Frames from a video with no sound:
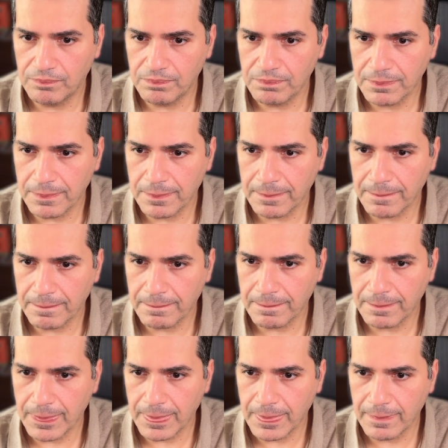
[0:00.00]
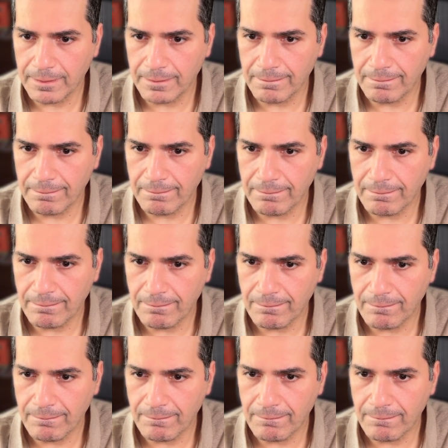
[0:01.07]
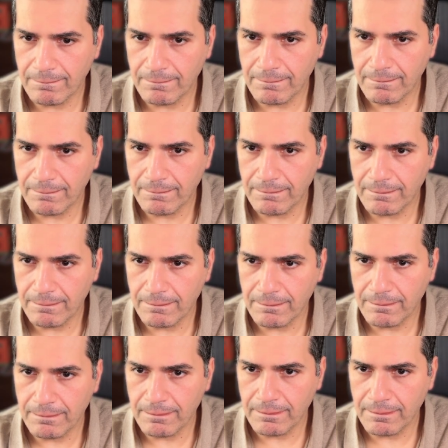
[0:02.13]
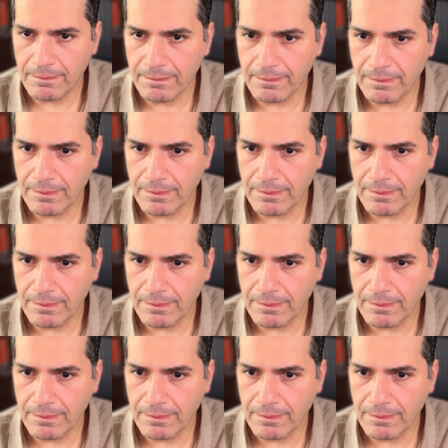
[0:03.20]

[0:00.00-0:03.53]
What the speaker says: (no one is talking)